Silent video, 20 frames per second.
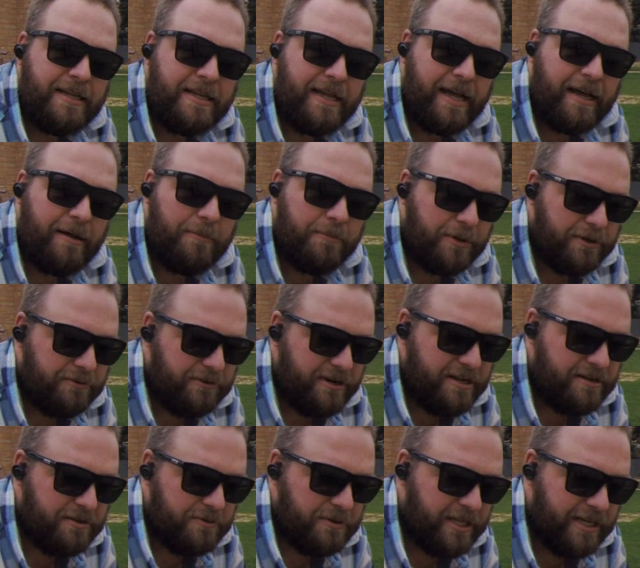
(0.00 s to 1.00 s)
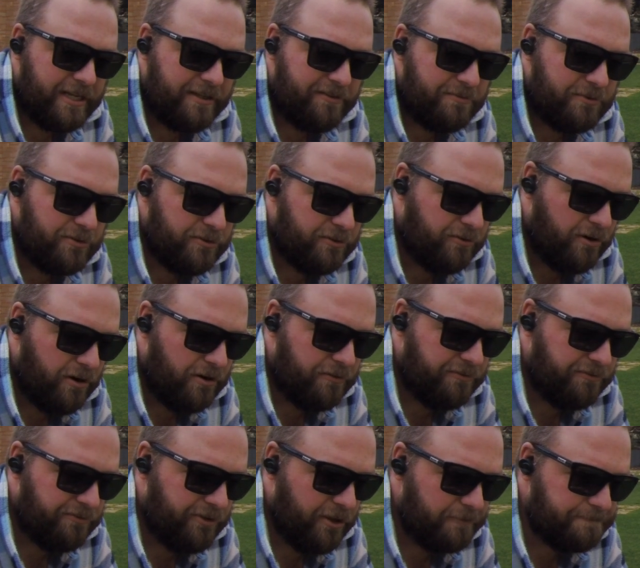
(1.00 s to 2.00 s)
But around it we're getting some good growth,
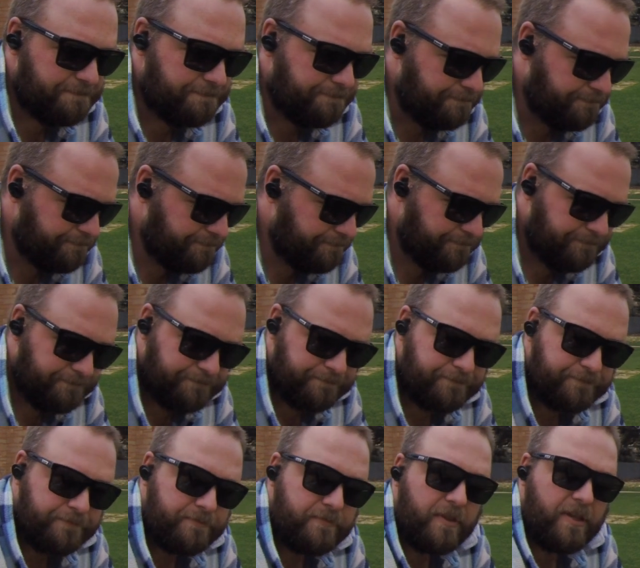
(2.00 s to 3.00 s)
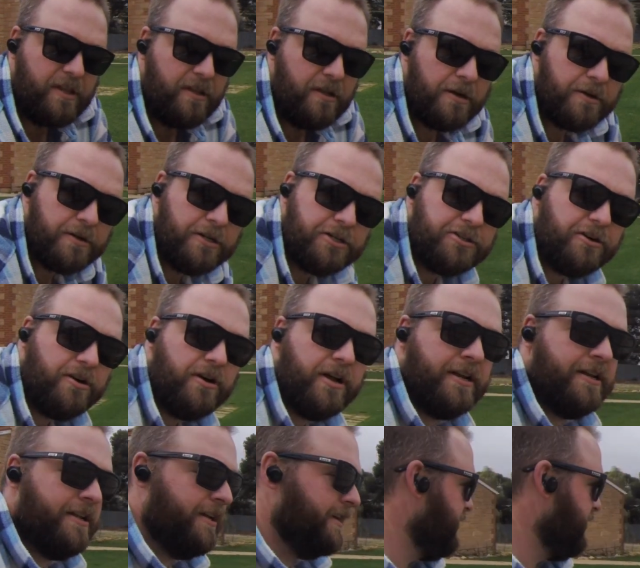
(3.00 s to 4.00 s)
so I'm going to try and